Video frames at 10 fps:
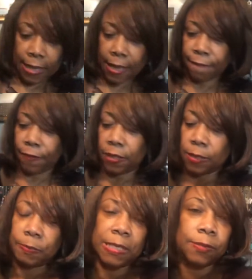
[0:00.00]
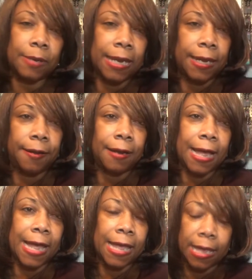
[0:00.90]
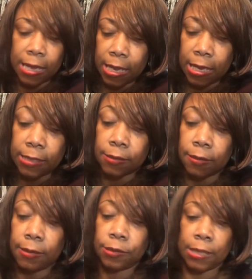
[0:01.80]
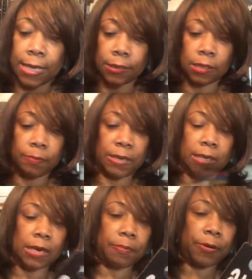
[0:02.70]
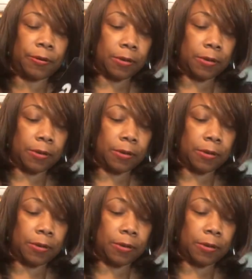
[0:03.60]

And for this piece right here, it is going to actually be number